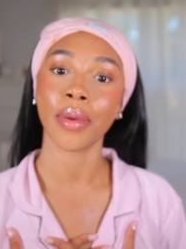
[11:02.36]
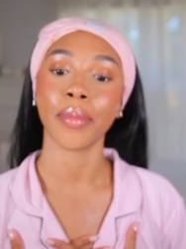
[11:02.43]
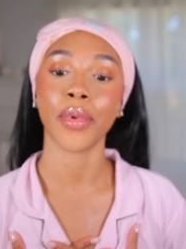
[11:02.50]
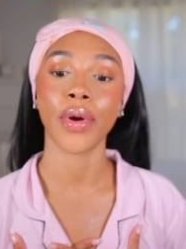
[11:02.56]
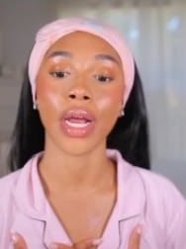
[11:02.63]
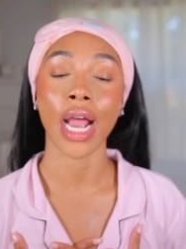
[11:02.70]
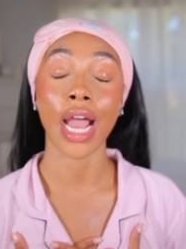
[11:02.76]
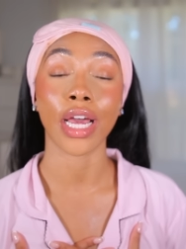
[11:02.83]
bit
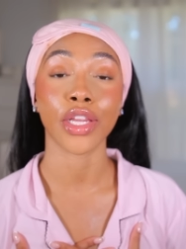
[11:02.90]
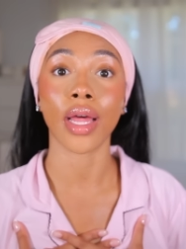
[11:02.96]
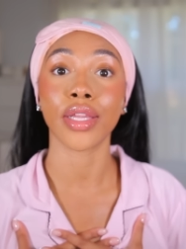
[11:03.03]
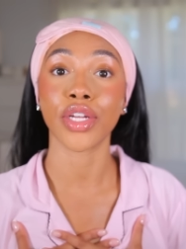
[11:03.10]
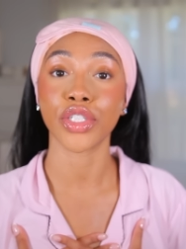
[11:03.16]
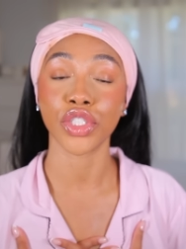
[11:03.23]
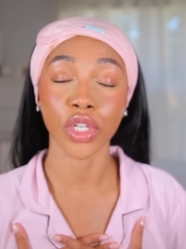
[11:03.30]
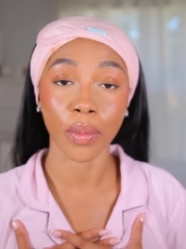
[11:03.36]
more. I, I
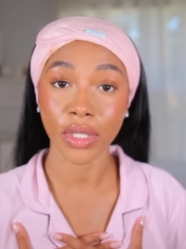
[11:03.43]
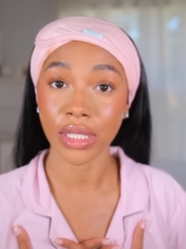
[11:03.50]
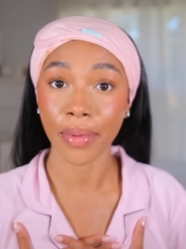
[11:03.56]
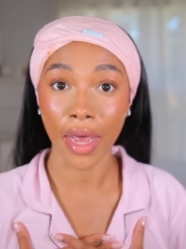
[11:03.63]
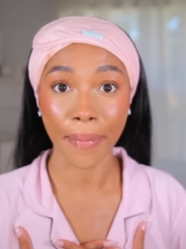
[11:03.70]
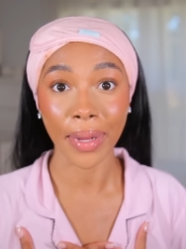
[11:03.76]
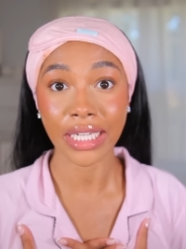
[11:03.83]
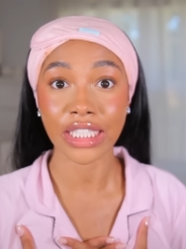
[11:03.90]
learned so much
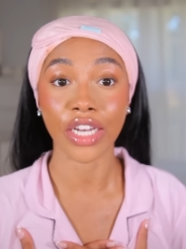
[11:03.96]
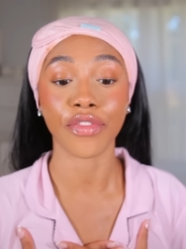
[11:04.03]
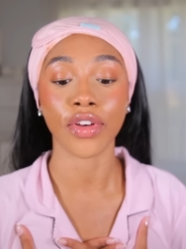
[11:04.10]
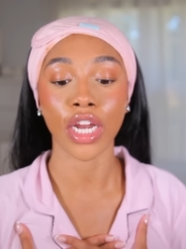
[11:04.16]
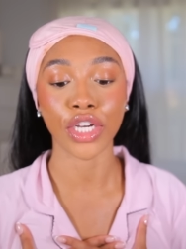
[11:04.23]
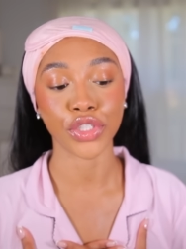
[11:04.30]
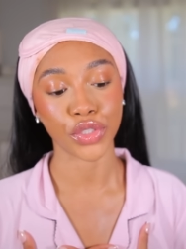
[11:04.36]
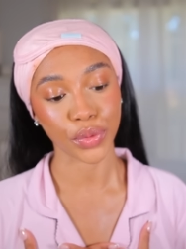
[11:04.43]
about myself
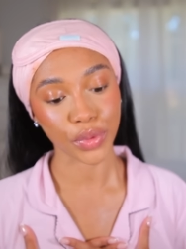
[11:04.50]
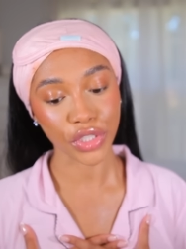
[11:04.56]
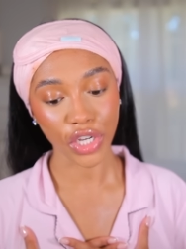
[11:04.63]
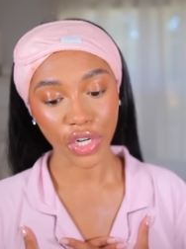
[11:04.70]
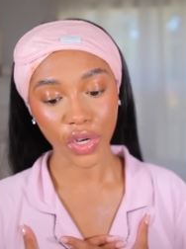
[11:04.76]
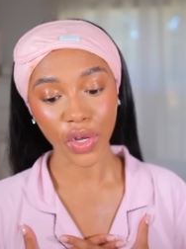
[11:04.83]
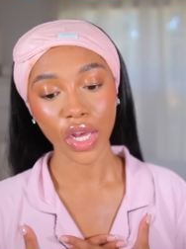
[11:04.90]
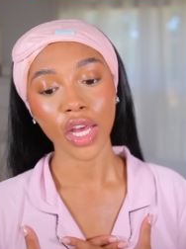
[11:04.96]
when I do
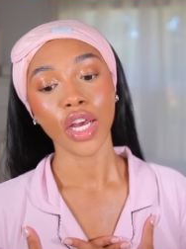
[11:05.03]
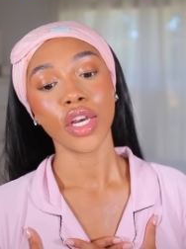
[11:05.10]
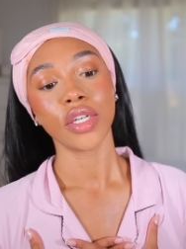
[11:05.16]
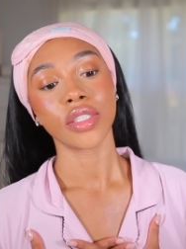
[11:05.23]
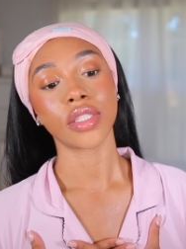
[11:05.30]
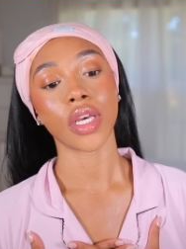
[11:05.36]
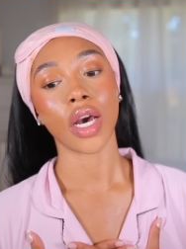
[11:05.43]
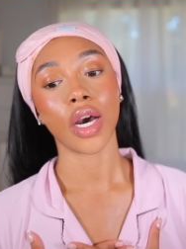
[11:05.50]
journal.
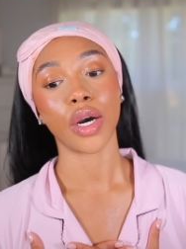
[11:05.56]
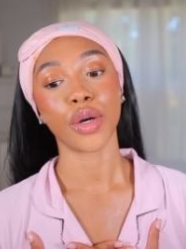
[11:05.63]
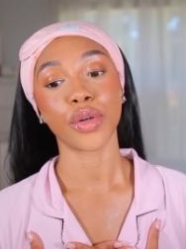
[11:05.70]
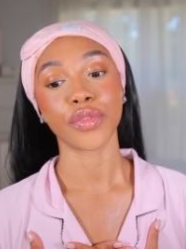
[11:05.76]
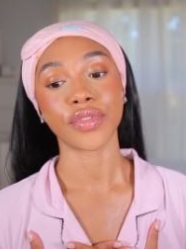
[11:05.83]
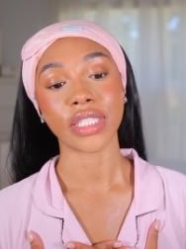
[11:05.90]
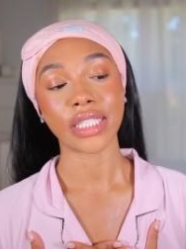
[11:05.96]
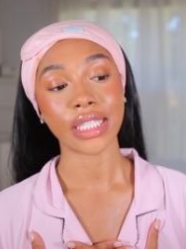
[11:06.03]

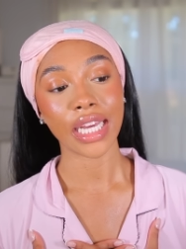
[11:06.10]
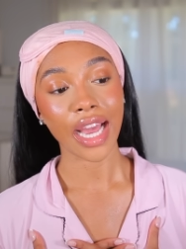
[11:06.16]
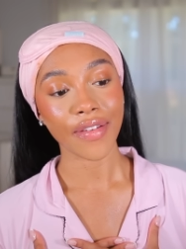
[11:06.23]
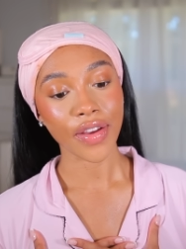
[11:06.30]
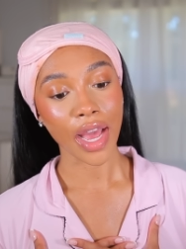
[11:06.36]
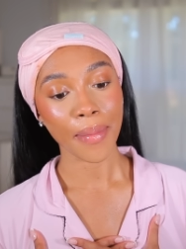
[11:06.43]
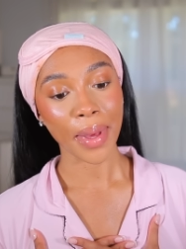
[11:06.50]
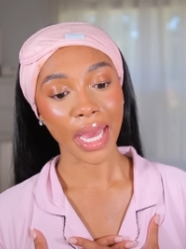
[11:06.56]
So recently,
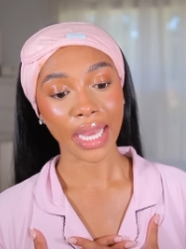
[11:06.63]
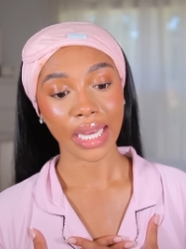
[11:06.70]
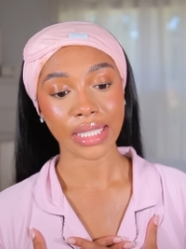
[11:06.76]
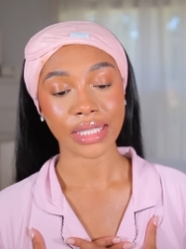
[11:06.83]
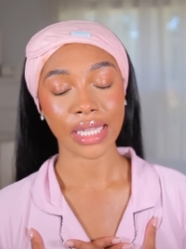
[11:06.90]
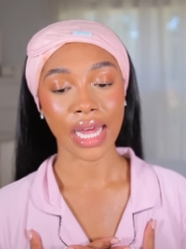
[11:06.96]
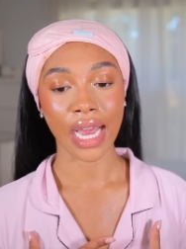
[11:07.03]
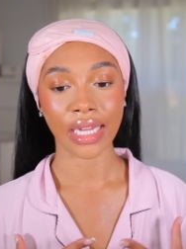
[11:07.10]
I've gone back
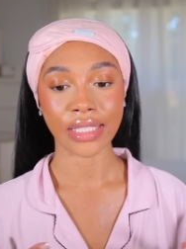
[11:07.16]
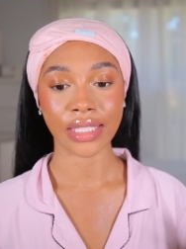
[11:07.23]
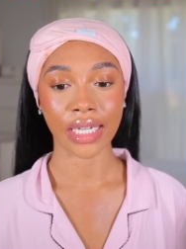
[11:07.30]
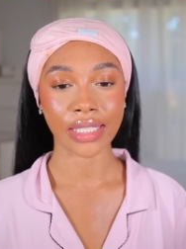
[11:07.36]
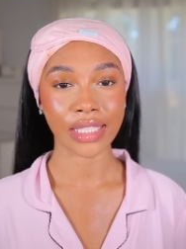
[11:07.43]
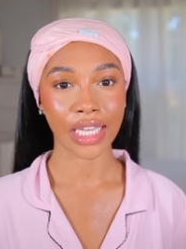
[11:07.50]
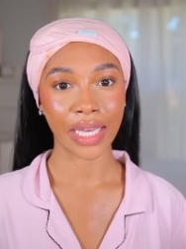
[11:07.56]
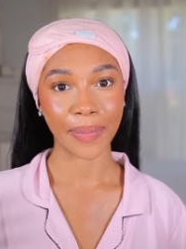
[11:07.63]
into that and
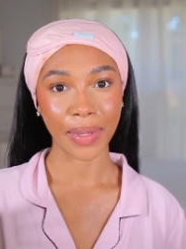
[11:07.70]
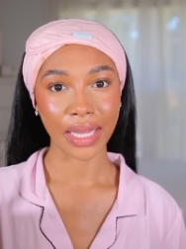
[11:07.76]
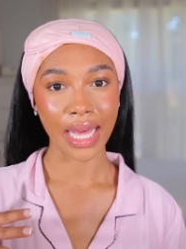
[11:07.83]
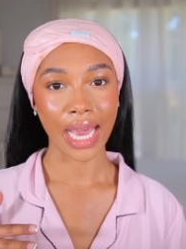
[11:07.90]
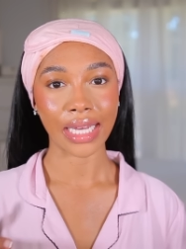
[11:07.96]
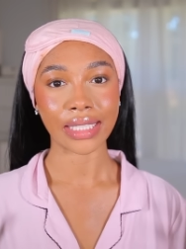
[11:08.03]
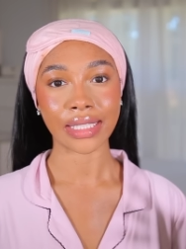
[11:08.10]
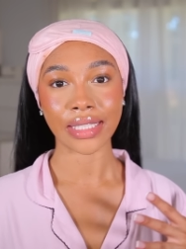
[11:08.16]
just keeping
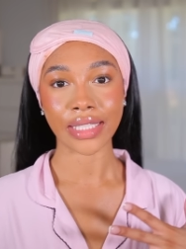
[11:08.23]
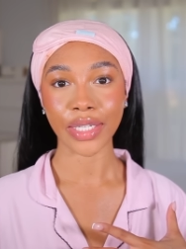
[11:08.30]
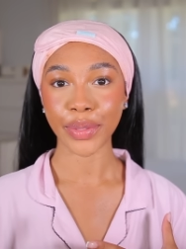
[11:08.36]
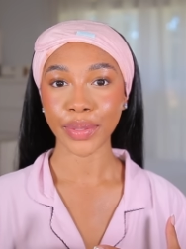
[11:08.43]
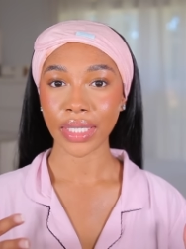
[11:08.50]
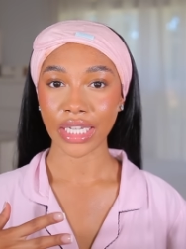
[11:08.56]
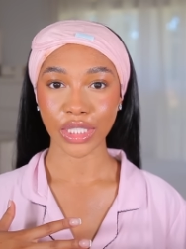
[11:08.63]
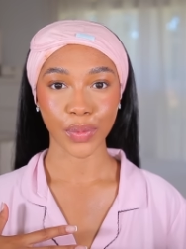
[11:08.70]
that
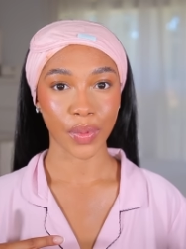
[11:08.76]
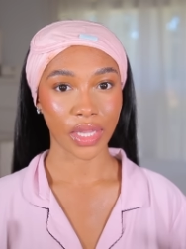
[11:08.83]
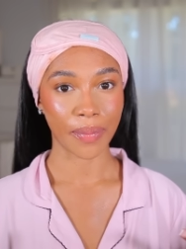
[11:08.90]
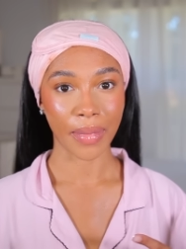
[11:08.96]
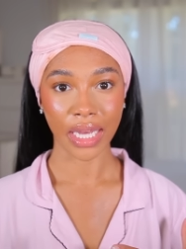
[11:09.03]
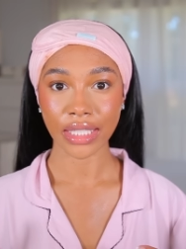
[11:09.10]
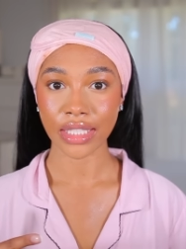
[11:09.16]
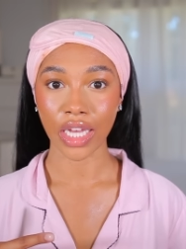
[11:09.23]
stillness within
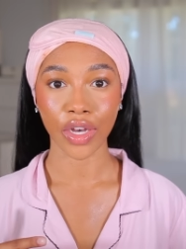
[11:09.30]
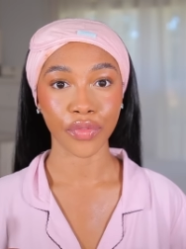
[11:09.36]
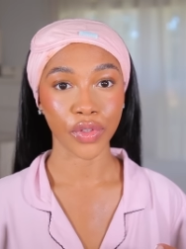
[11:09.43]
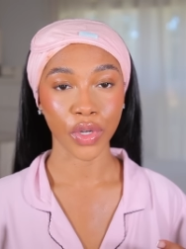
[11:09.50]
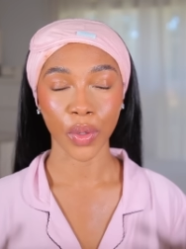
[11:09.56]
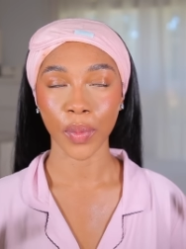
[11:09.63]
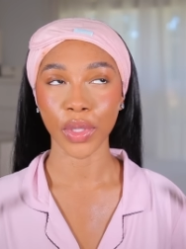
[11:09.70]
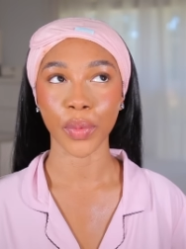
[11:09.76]
myself.
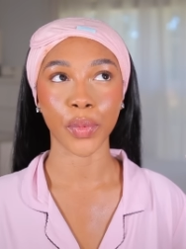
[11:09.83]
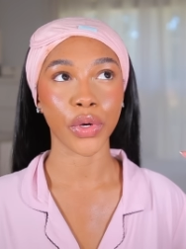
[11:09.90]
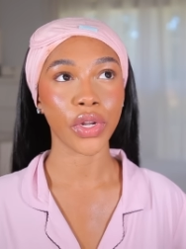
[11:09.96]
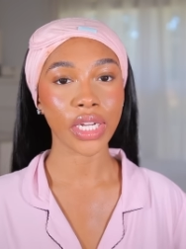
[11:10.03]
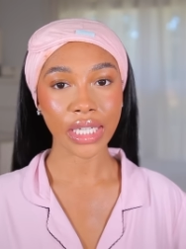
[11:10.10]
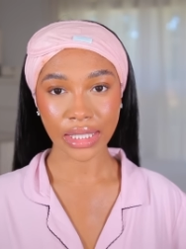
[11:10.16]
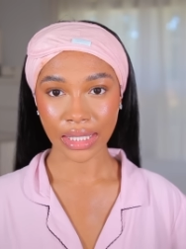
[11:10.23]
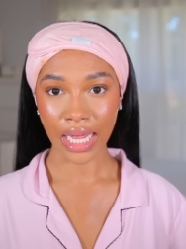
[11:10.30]
You know, when the
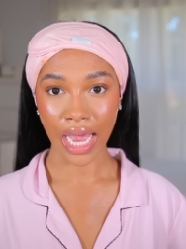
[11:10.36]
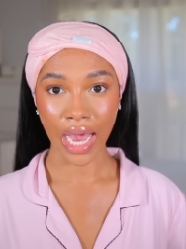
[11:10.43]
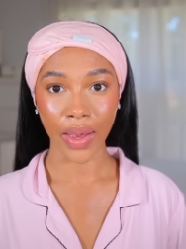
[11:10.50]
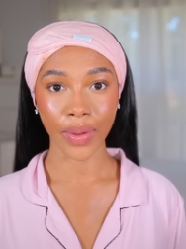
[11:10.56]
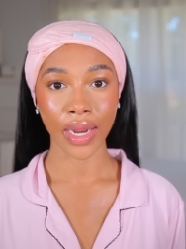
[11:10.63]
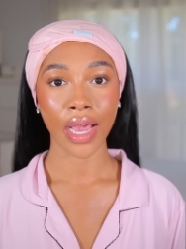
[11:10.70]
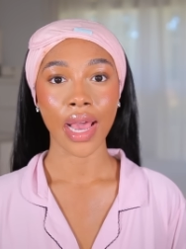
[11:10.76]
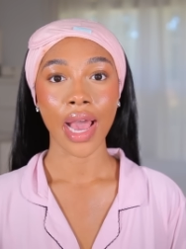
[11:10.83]
world gets
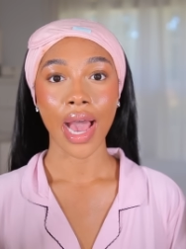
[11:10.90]
loud,